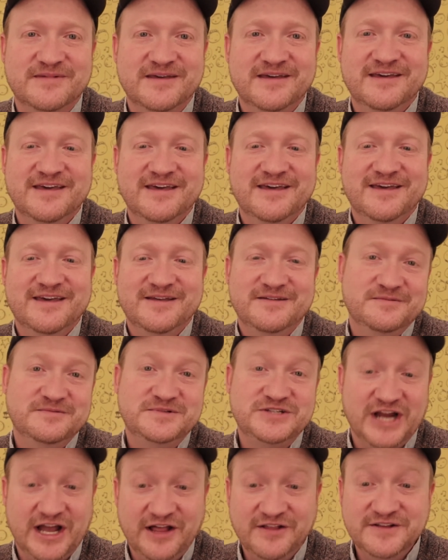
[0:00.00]

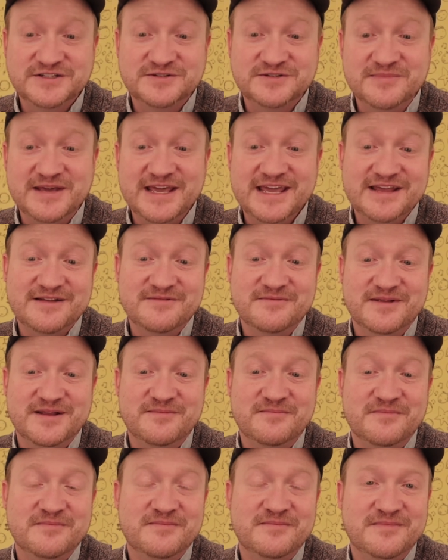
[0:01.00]
challenged me and
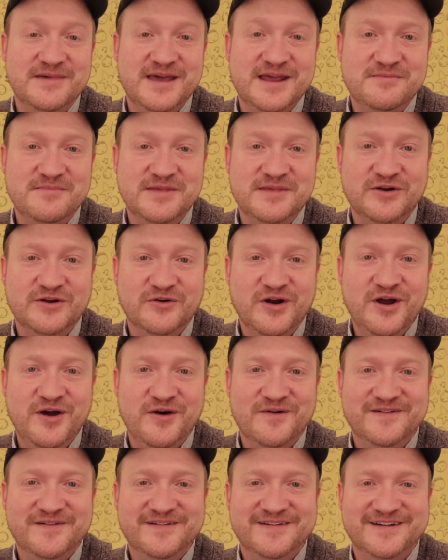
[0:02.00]
made me grow,
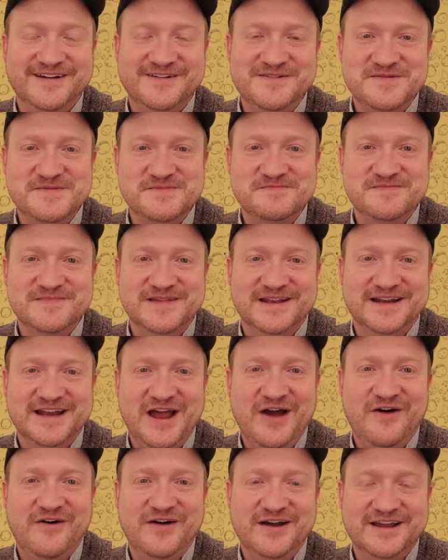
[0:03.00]
and how
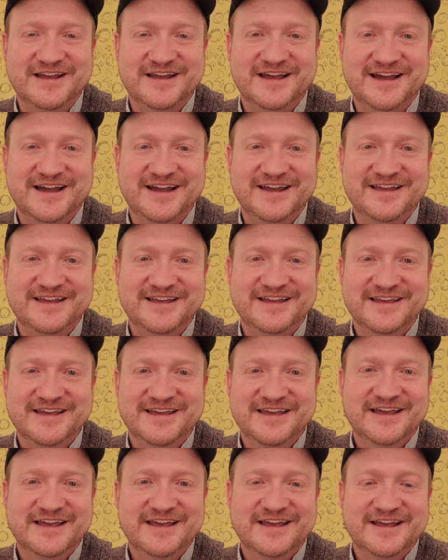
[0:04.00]
I
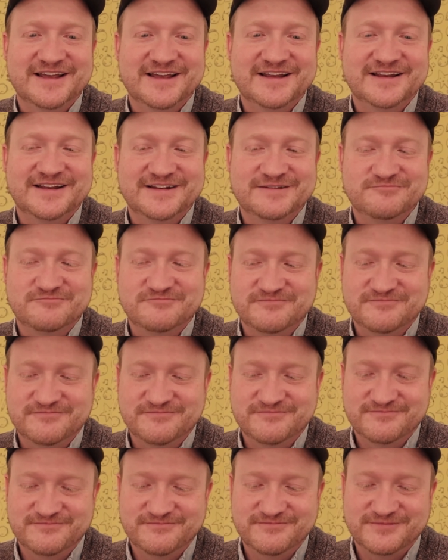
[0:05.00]

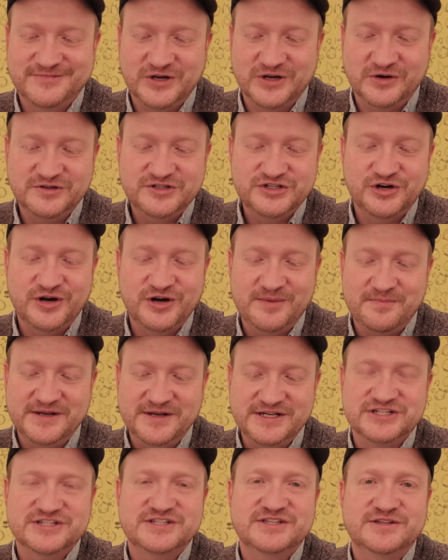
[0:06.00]
don't show up in just the
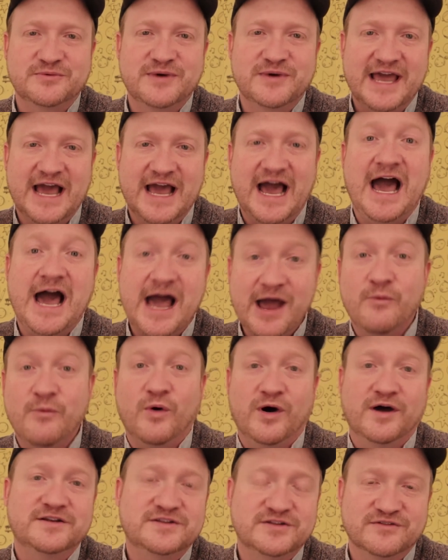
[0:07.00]
way I want to
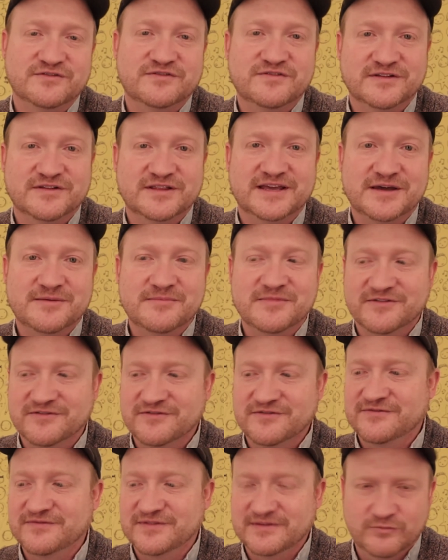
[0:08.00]
for them of,
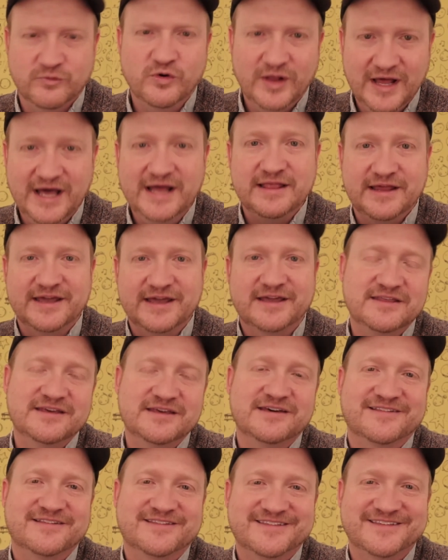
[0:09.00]
well, I like
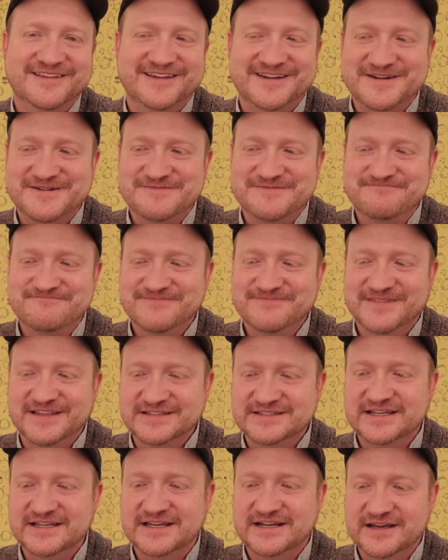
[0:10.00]
this.
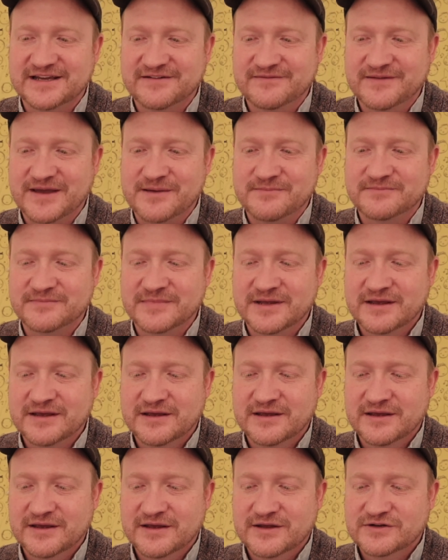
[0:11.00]
Instead, I'm
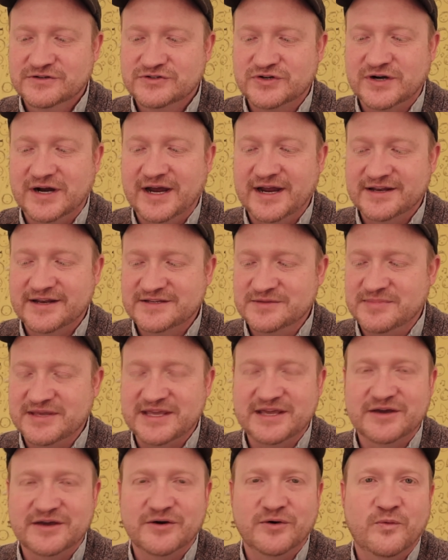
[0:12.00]
trying to be
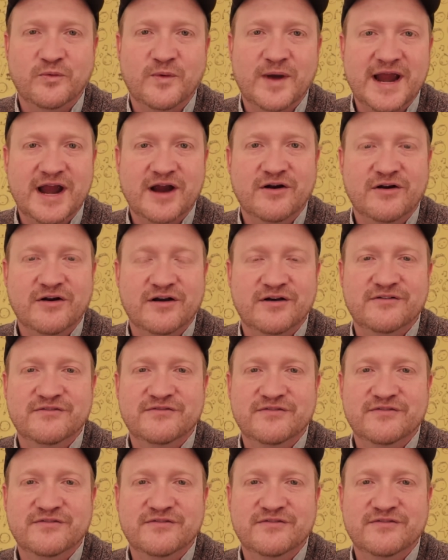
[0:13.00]
aware of